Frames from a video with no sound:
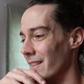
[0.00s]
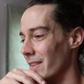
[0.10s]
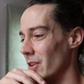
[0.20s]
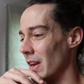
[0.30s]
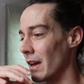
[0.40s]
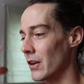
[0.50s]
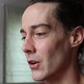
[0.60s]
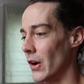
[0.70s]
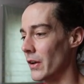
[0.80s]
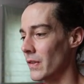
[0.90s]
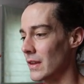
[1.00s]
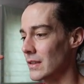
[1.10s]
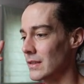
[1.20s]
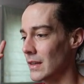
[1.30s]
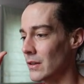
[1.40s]
learning how to ground
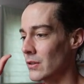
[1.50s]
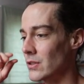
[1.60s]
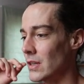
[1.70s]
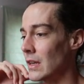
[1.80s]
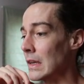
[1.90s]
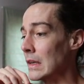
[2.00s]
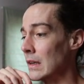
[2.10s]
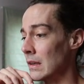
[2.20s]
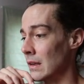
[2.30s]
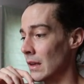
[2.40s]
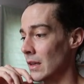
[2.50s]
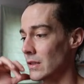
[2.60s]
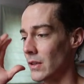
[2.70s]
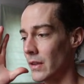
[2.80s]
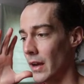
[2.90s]
this energy in
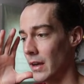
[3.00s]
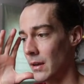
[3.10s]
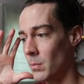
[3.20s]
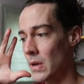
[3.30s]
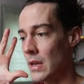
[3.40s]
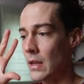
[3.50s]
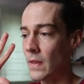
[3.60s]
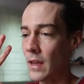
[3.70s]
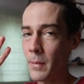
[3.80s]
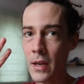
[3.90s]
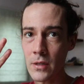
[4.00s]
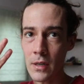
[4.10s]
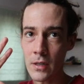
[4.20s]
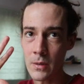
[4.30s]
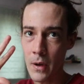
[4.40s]
so that I can be in the
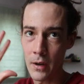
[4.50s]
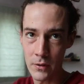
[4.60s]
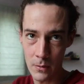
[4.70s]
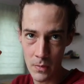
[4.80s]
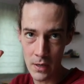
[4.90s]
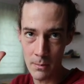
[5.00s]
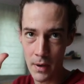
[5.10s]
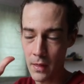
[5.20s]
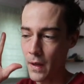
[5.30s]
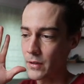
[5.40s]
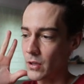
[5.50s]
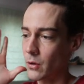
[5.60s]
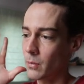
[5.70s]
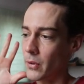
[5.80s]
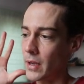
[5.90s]
imagination but also be in my
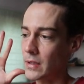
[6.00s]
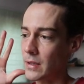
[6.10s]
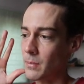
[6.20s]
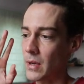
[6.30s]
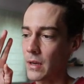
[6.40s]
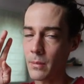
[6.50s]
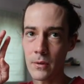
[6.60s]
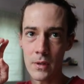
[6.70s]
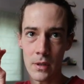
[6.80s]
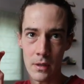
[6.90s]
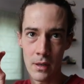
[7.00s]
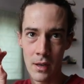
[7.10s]
logical place and be able to